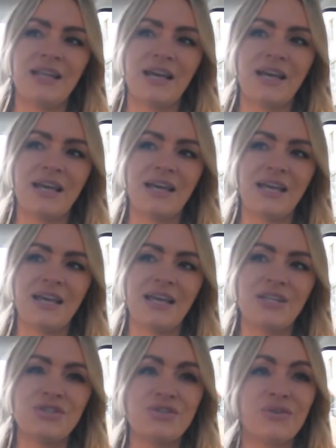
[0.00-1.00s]
like
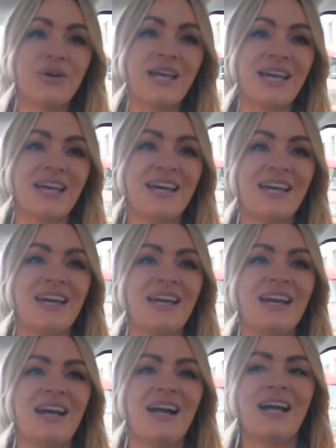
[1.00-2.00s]
enjoying it,
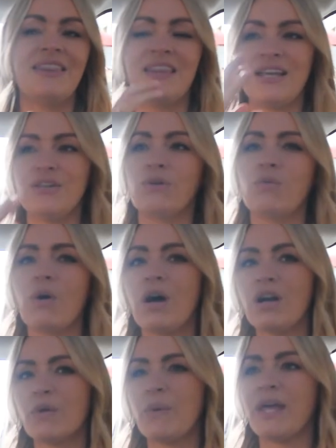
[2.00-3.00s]
and then your
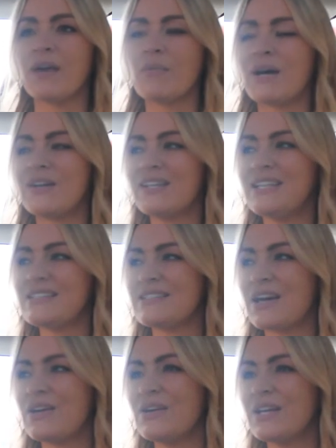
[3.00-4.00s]
work being about it.
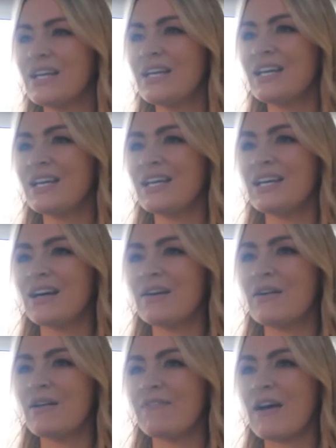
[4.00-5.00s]
Yeah, so yeah, yeah,
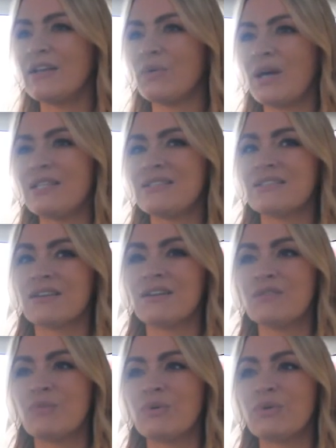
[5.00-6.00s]
I, I, found a way into
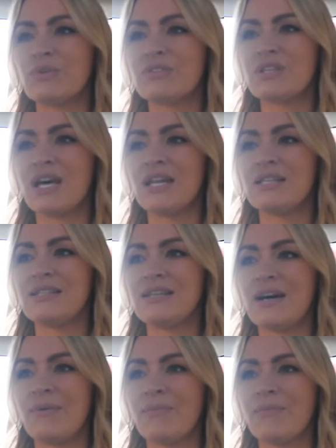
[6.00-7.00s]
Sky Sports, and
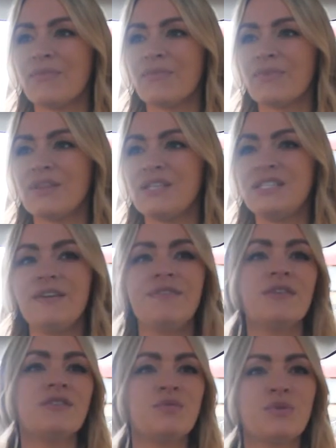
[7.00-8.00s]
um, the
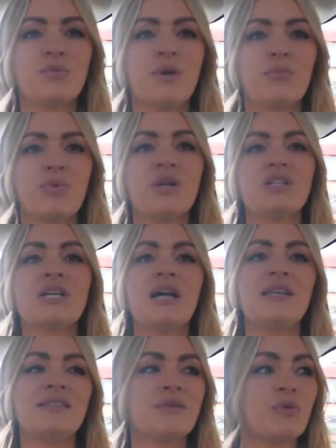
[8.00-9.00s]
difference between print
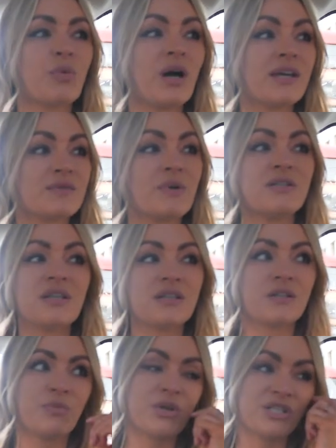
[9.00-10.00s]
journalism, the work experience I'd
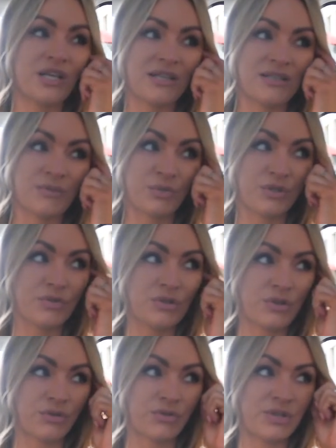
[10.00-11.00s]
done at print journalism, which was
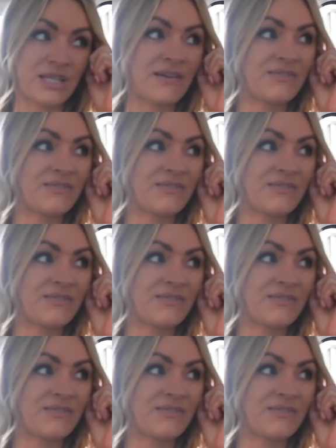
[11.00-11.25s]
on the Croydon